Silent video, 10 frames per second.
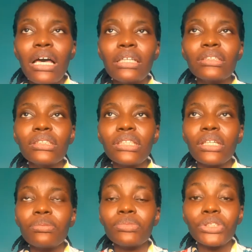and
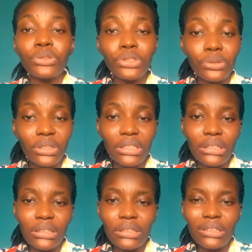um, social
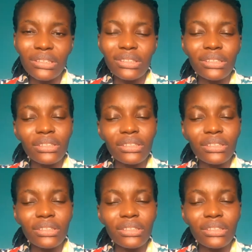distancing.